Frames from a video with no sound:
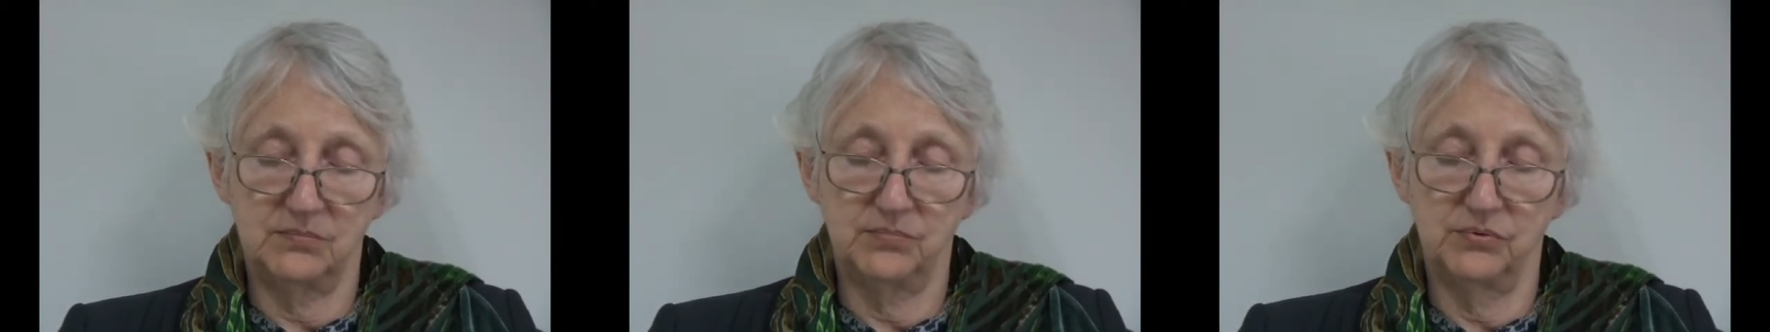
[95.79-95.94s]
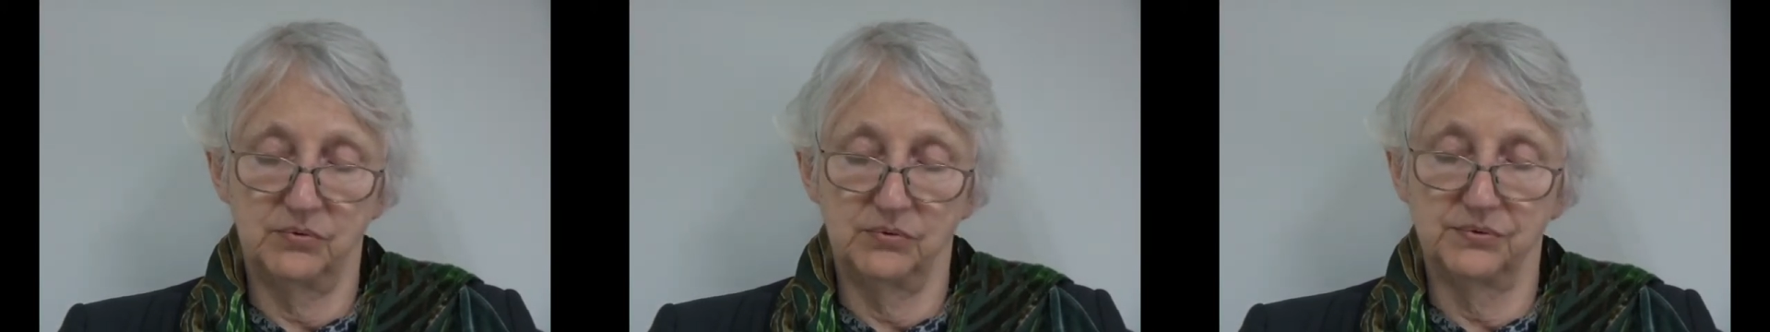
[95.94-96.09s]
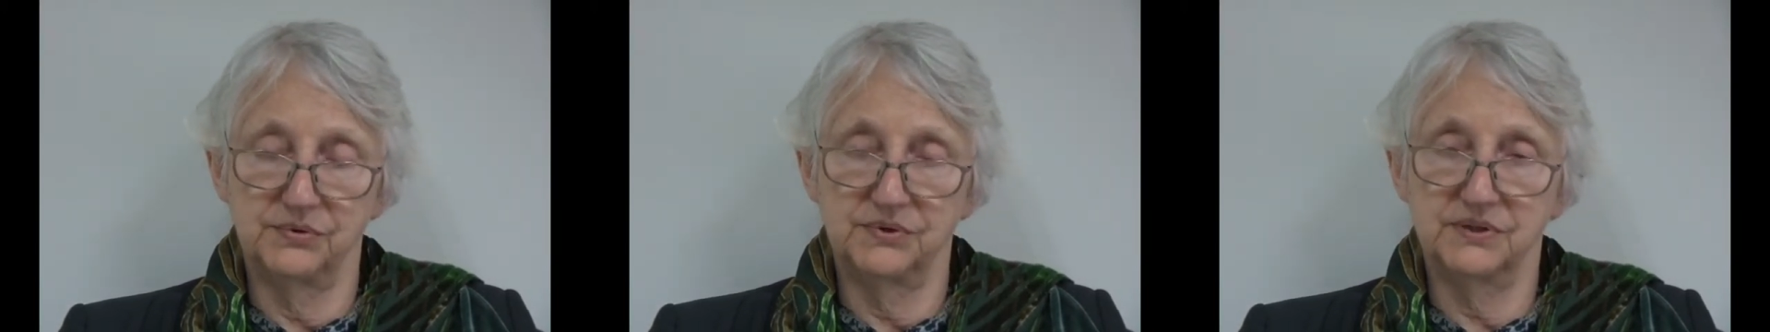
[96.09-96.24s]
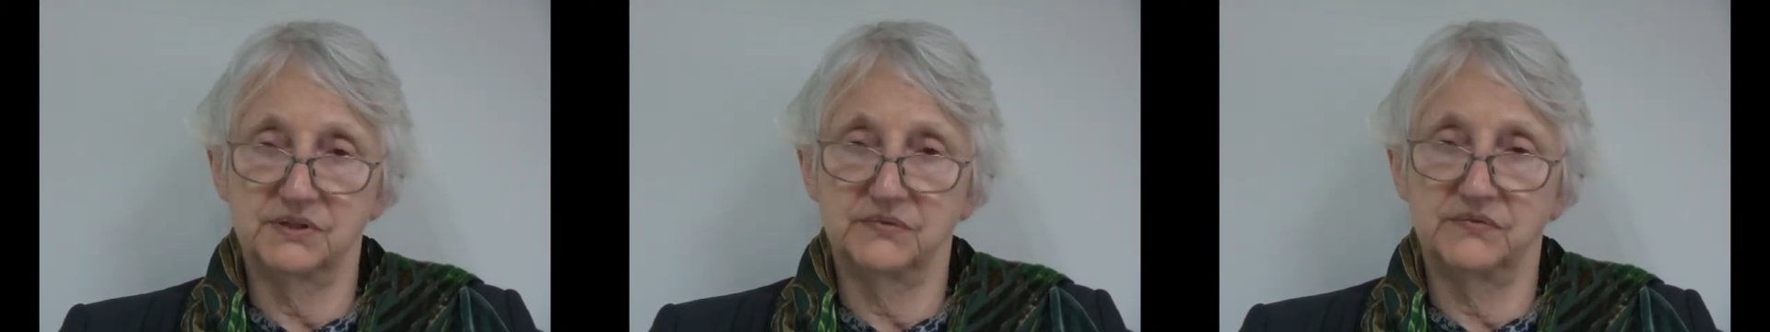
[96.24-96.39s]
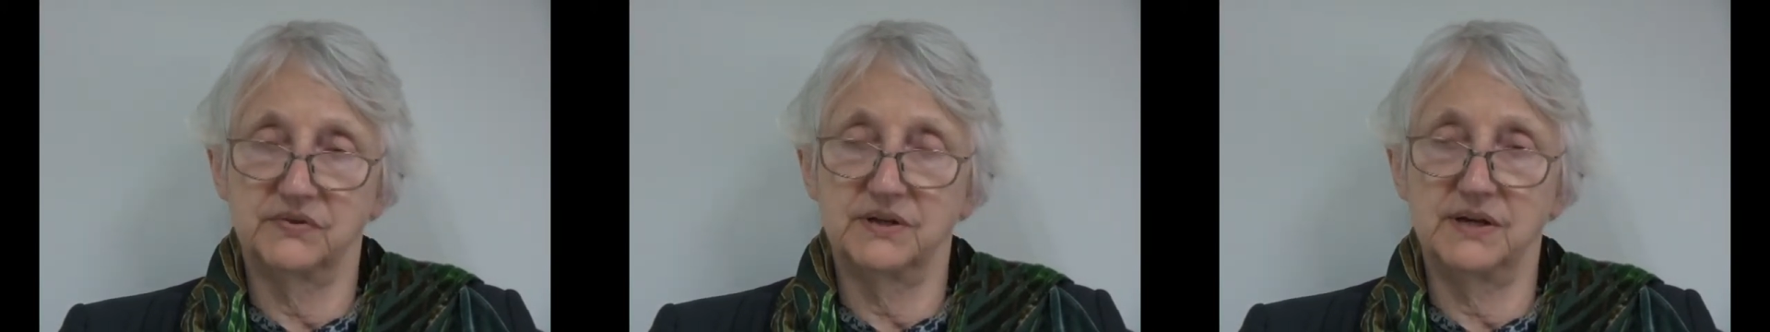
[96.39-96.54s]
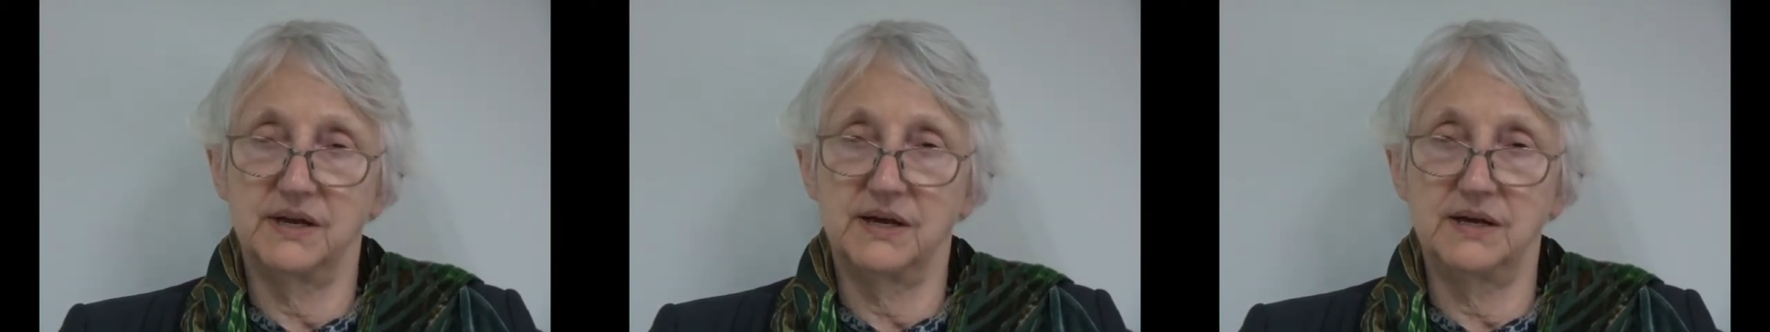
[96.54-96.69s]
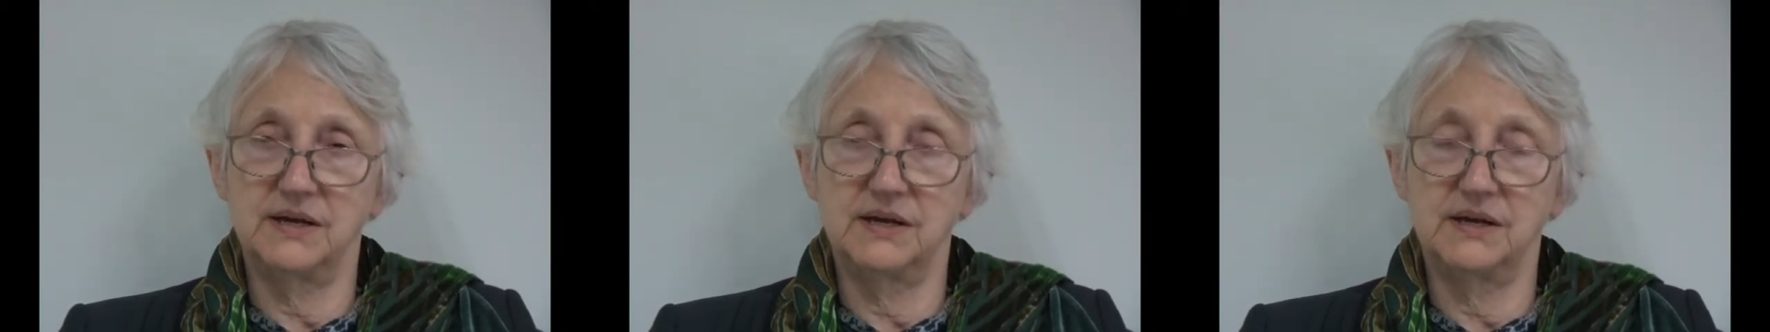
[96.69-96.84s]
importance of
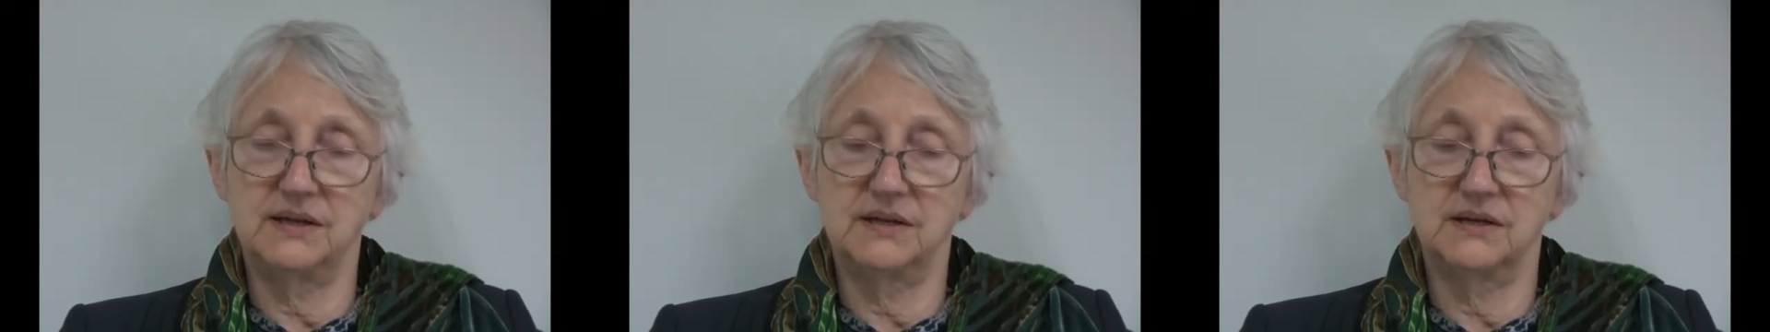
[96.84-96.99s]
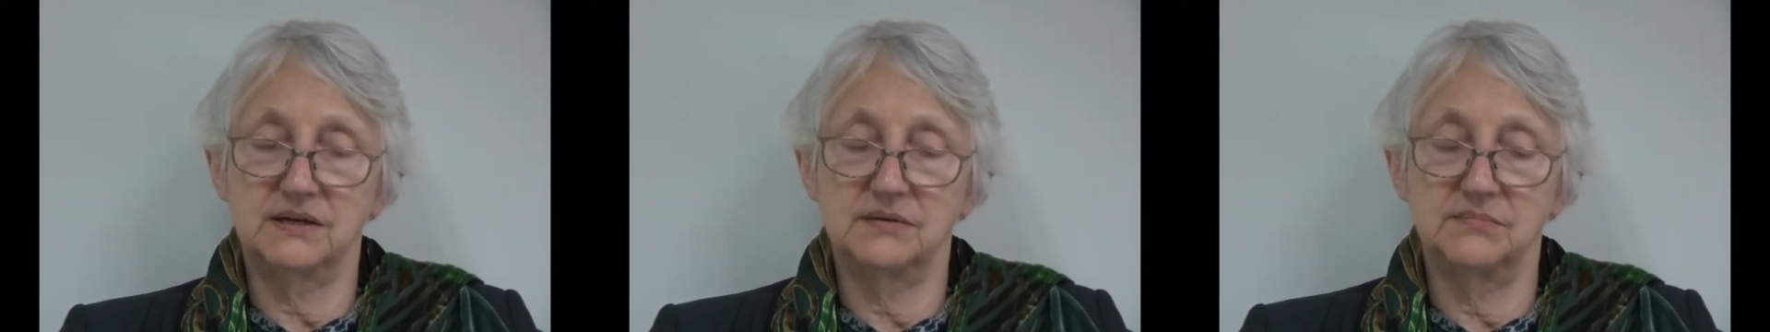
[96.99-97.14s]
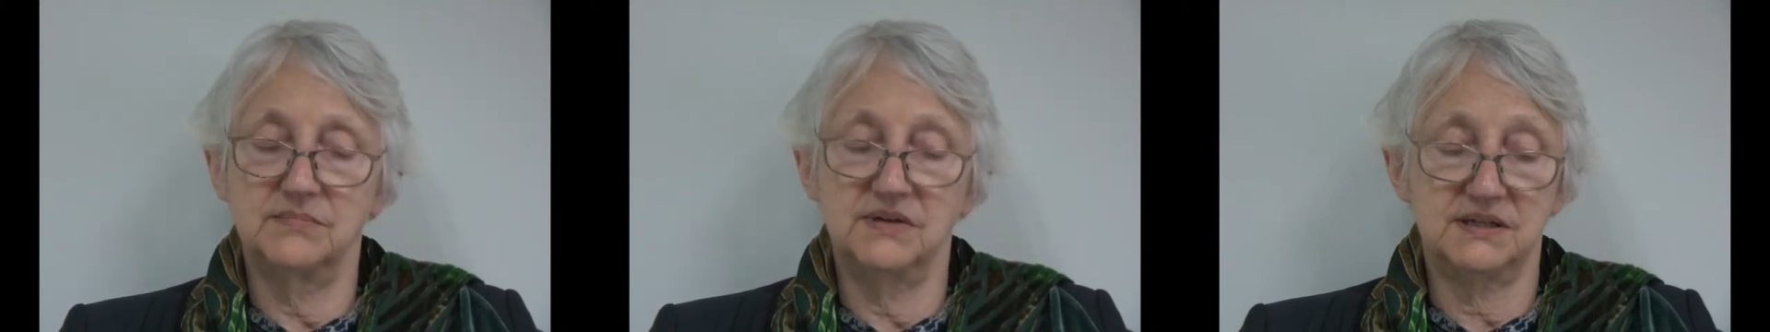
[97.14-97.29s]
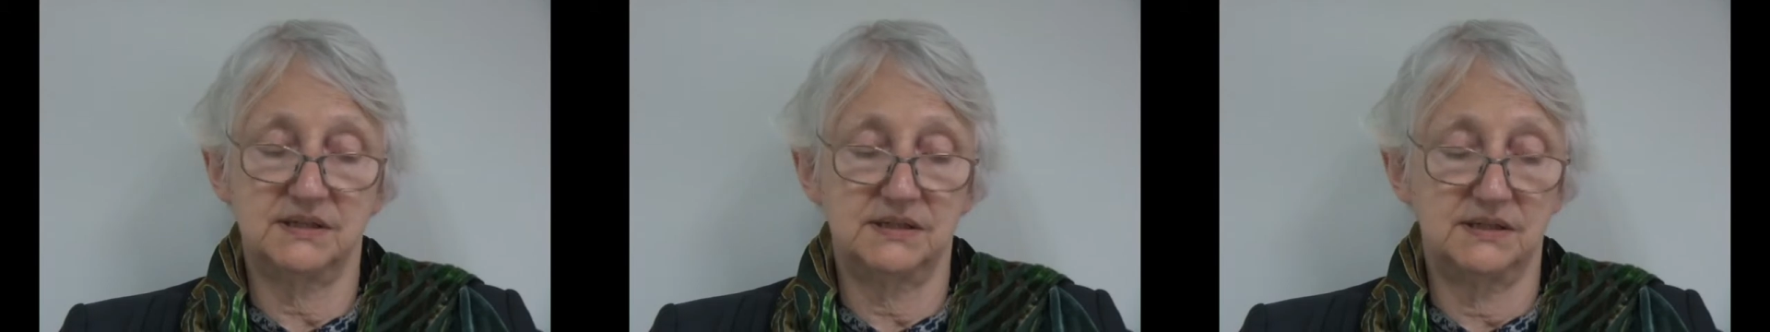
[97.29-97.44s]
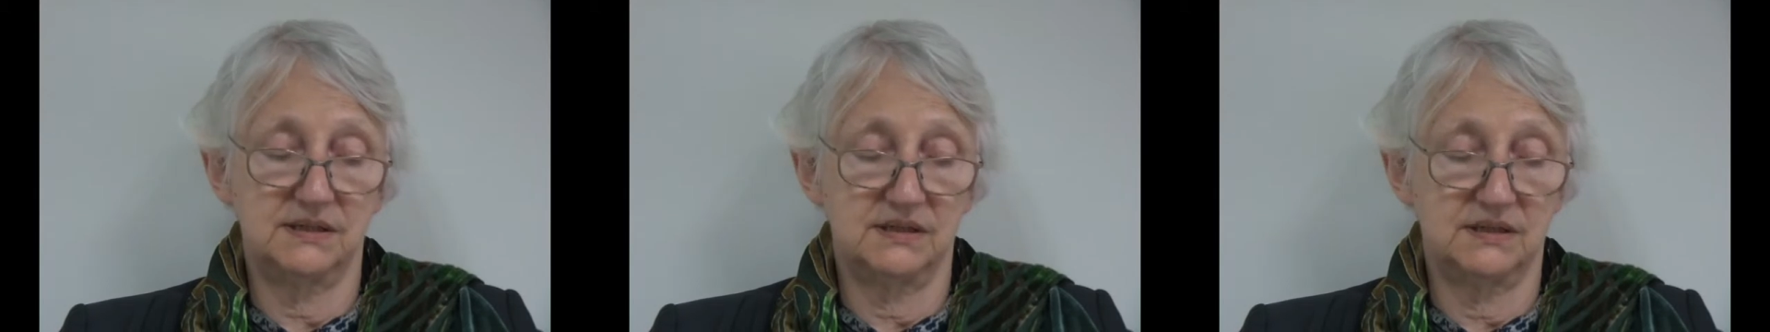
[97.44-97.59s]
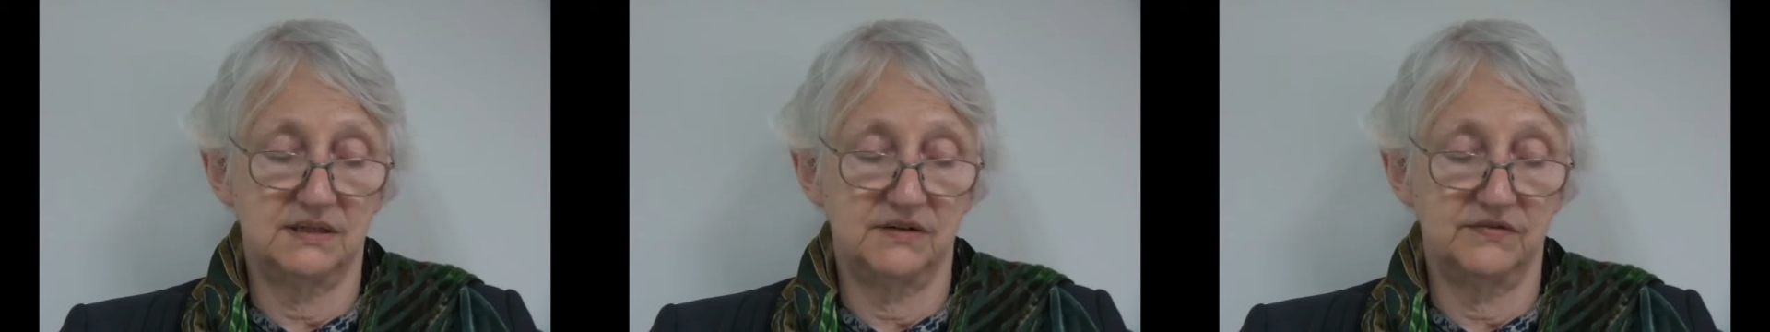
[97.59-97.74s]
aligning the domestic